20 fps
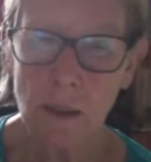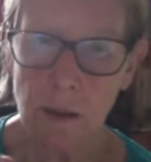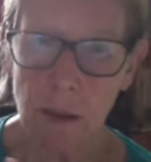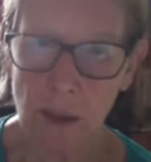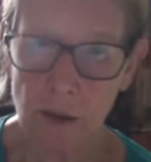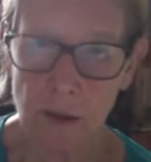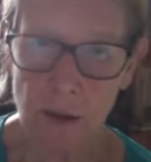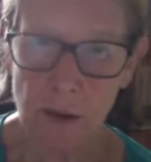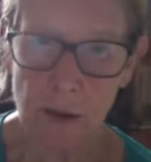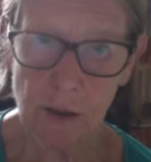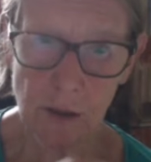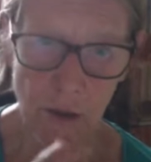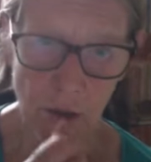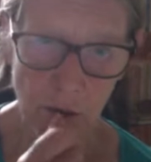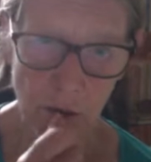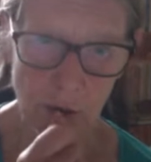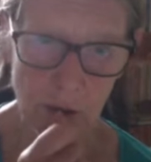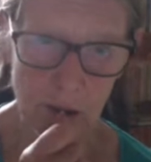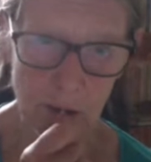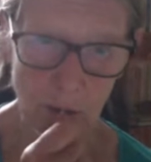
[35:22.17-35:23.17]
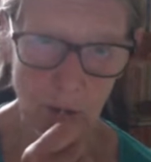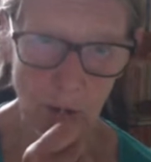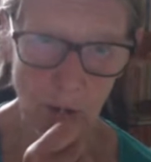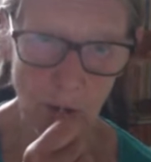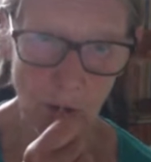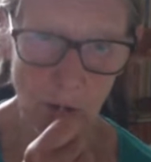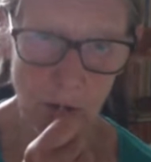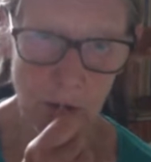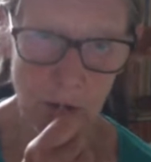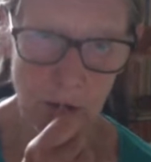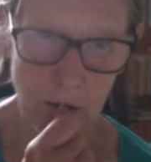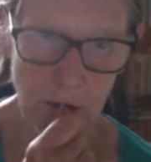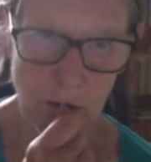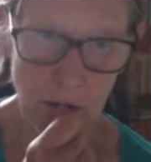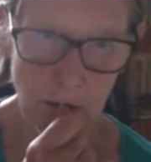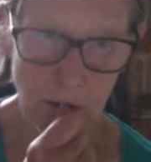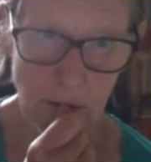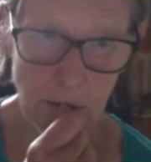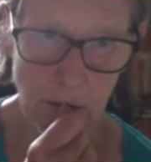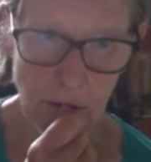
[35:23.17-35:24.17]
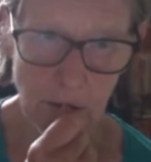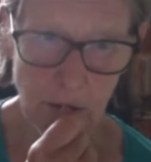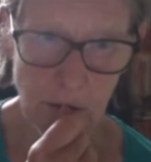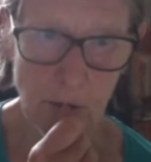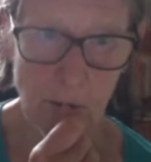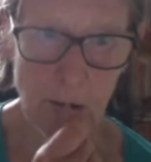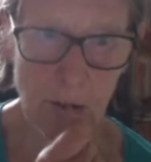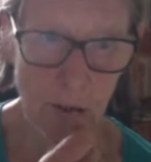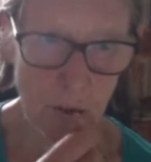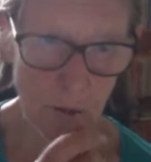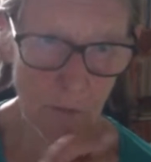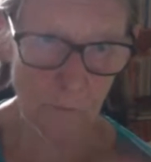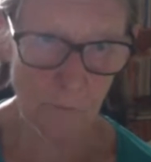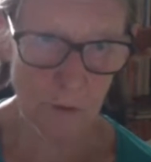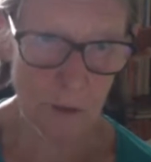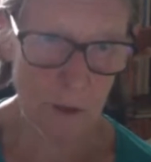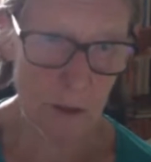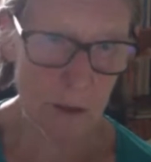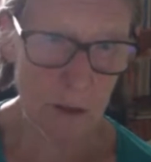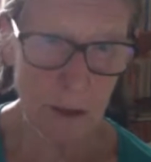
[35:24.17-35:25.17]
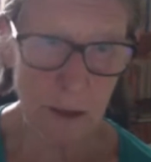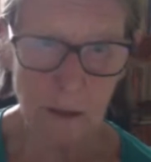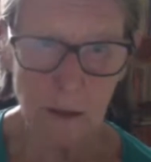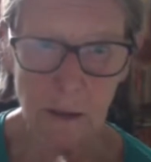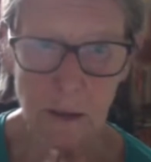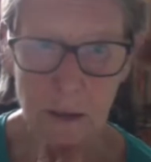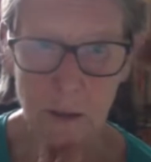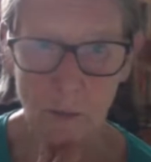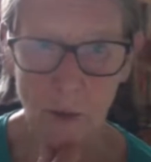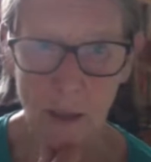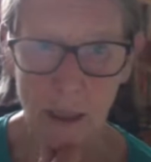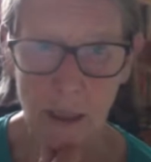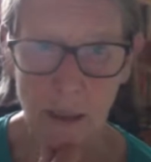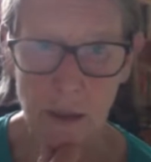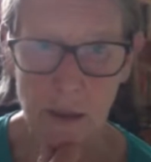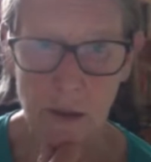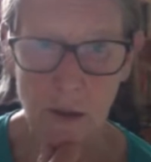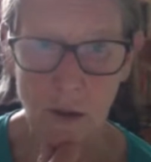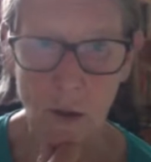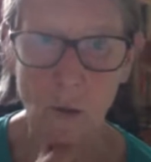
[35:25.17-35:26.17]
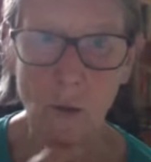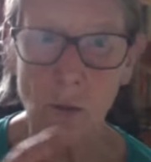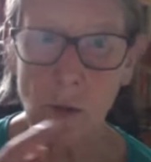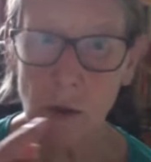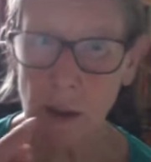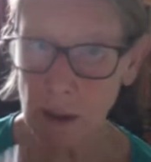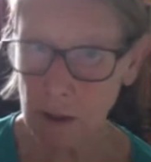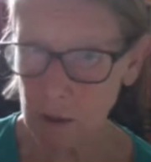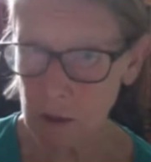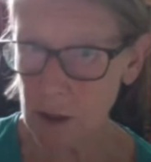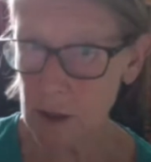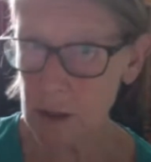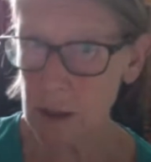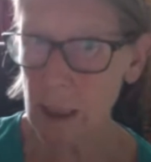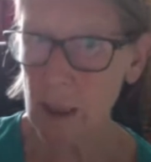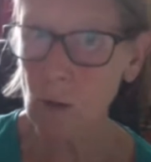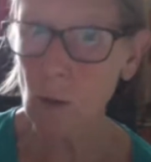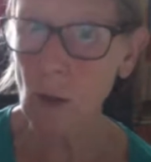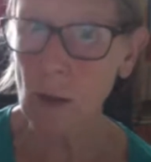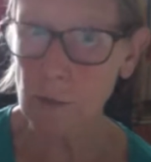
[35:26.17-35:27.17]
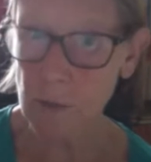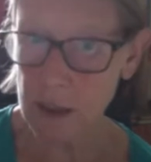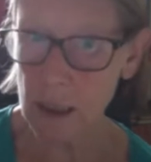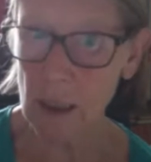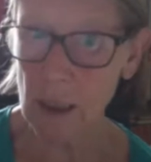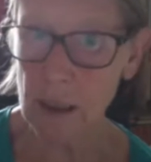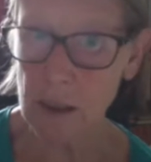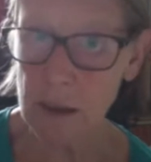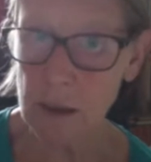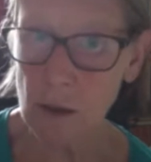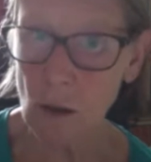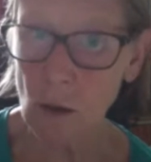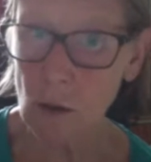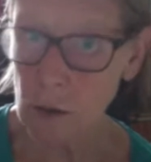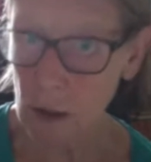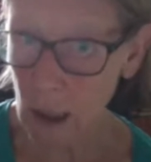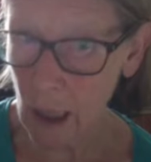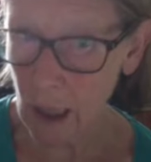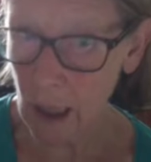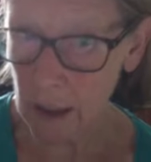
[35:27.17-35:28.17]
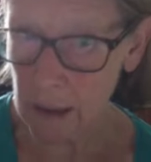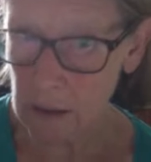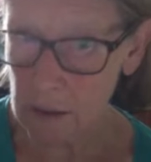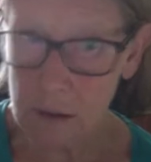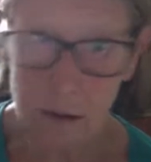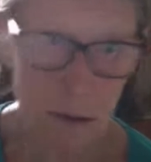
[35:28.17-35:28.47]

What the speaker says: go to the tourist office in this place, or go to their website online.